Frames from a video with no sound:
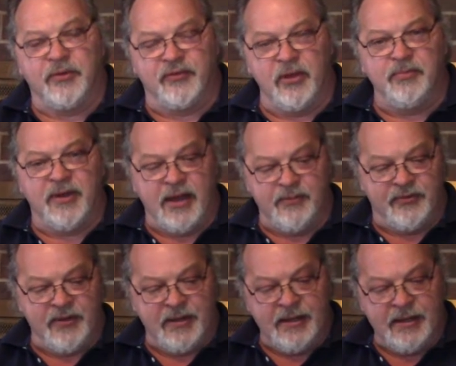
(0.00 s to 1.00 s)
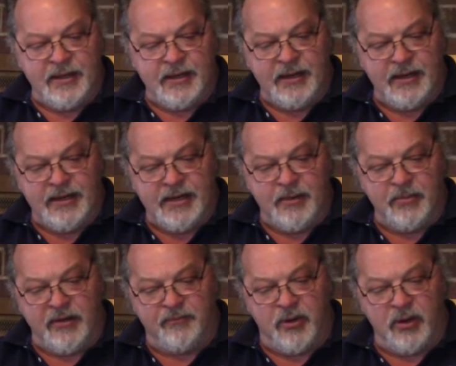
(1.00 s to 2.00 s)
but sometimes an
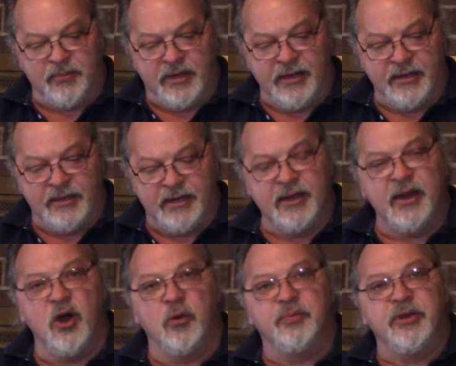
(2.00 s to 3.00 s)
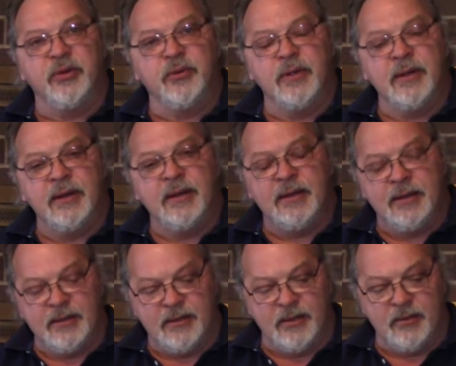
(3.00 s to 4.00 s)
EMF pump can help you.
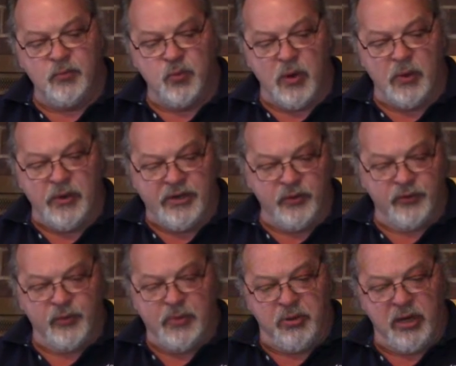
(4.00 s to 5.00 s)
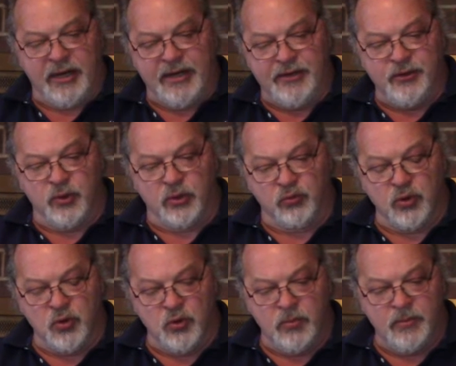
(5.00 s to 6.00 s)
What we do is we plug it into a
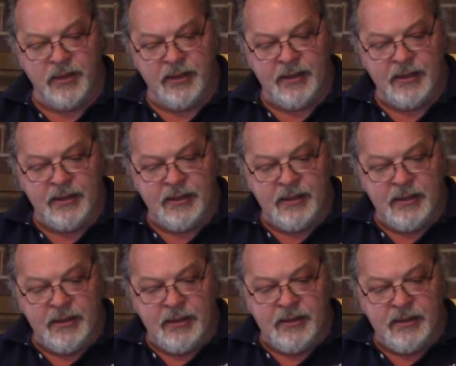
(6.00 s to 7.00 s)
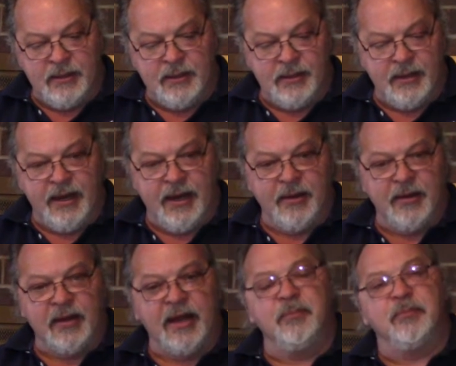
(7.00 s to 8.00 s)
room
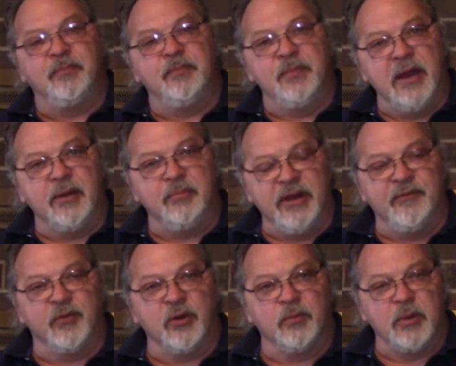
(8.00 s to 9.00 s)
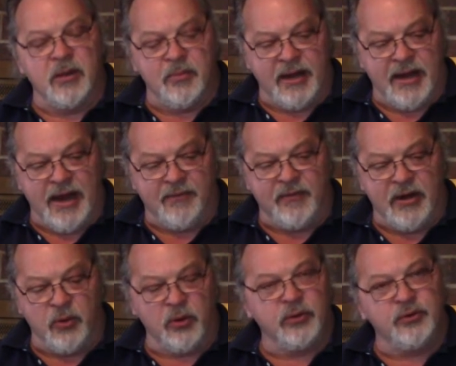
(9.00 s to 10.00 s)
and let it be for about a half an
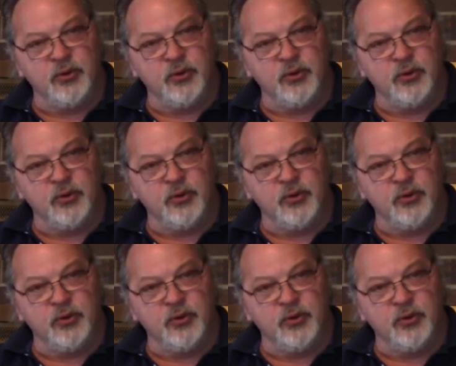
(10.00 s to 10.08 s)
hour